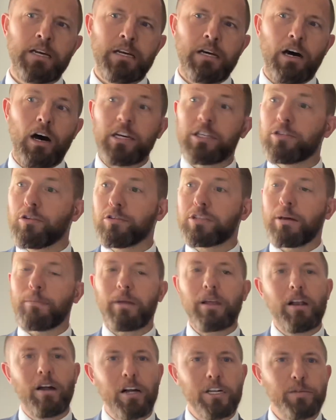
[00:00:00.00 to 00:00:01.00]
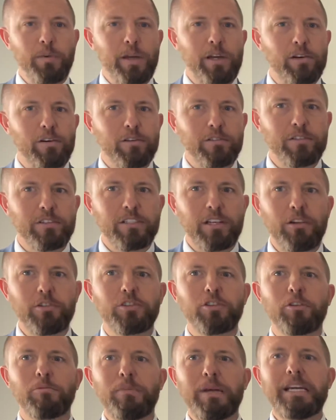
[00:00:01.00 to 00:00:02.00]
I saw something last week on
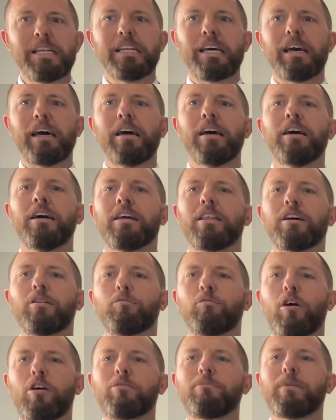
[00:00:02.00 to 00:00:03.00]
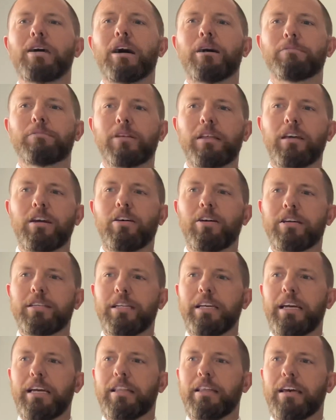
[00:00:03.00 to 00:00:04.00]
social media that woke me up to the
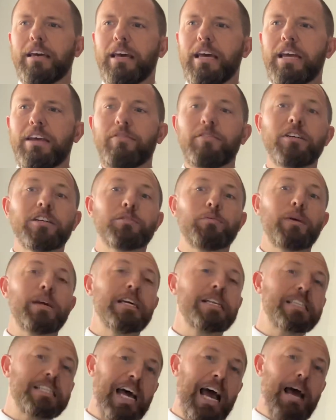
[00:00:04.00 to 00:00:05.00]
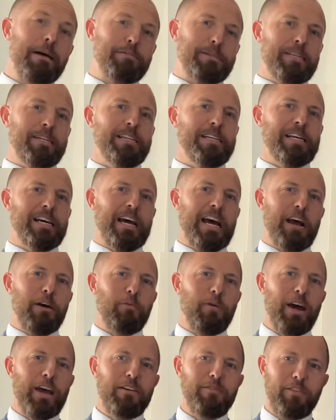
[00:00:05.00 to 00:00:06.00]
idea that even as we adapt our
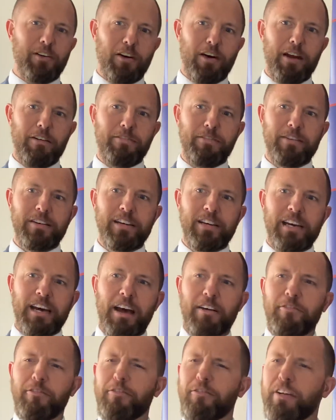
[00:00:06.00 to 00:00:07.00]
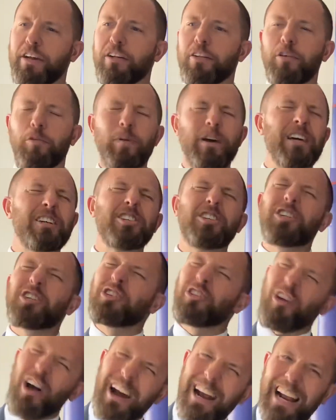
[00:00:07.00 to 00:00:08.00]
way of life and feel that we are
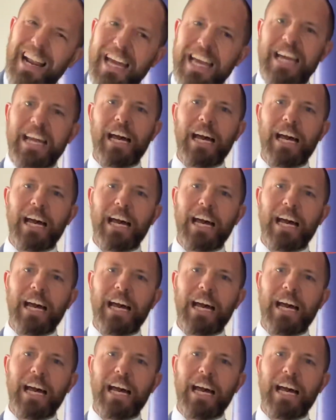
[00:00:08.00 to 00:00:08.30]
struggling